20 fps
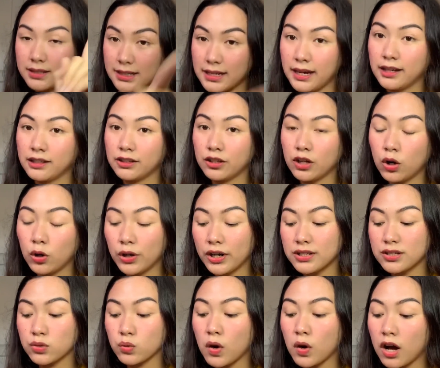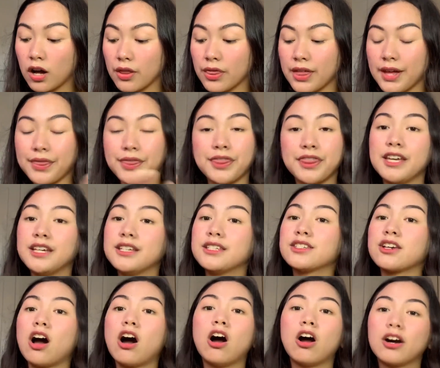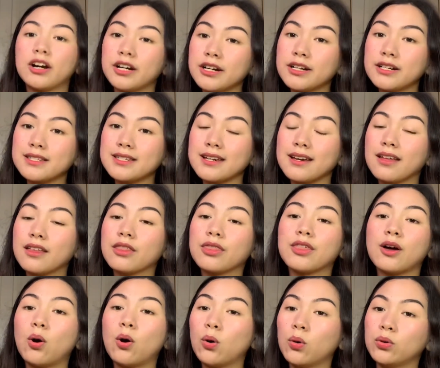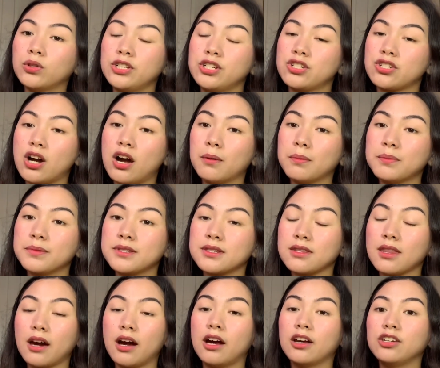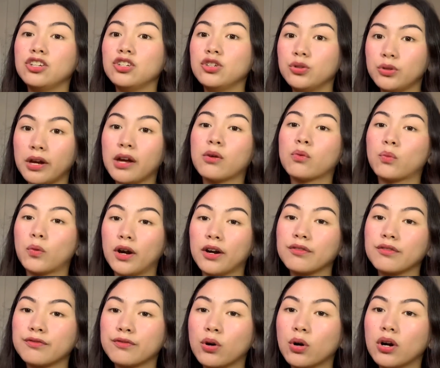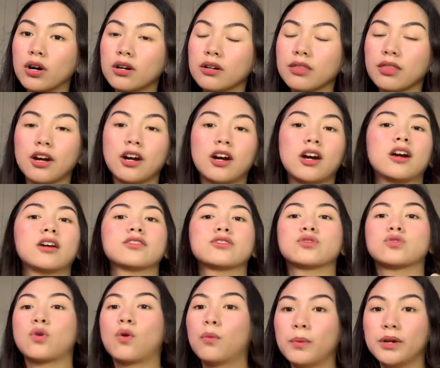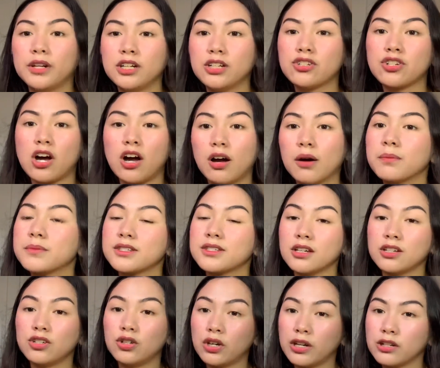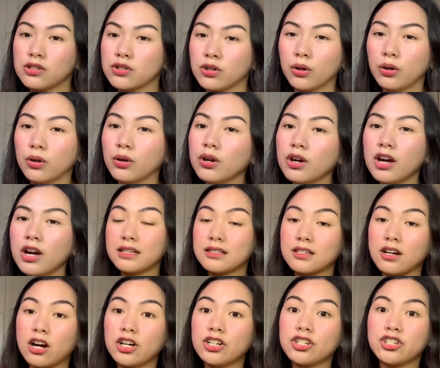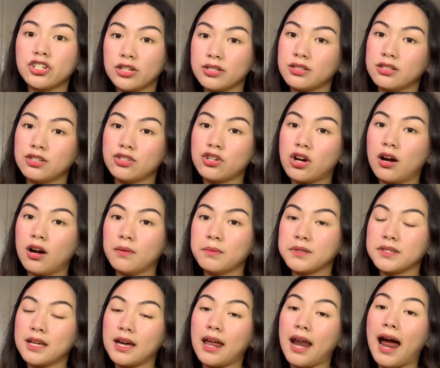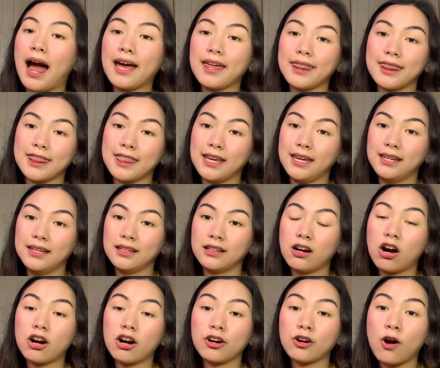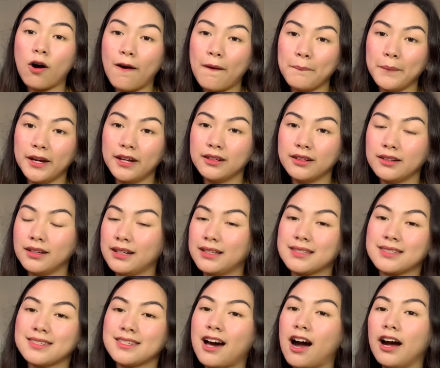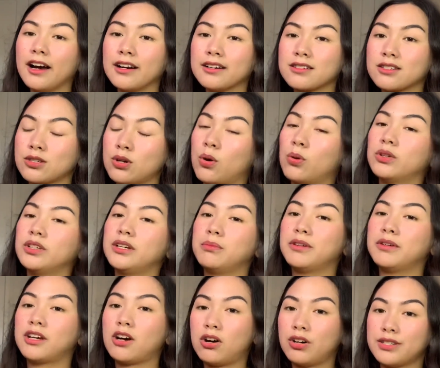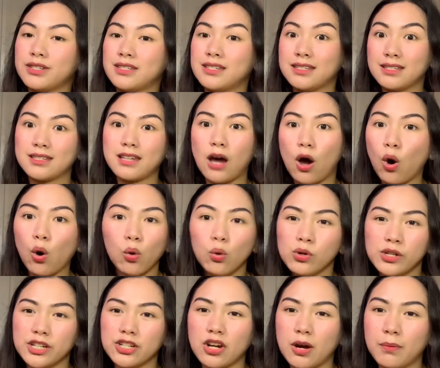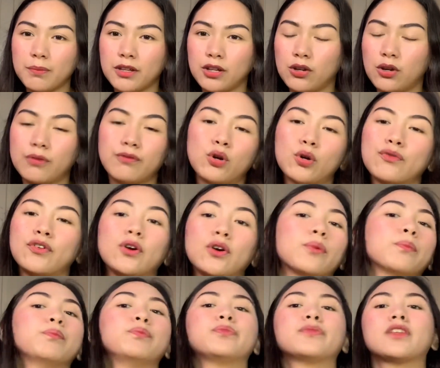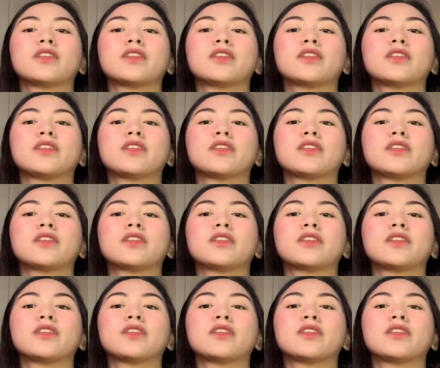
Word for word: take note as well that these aren't the only jobs that you can work for there are so many jobs that you can do these are just the jobs that i think are common it's not solely because this is the only job that you can work for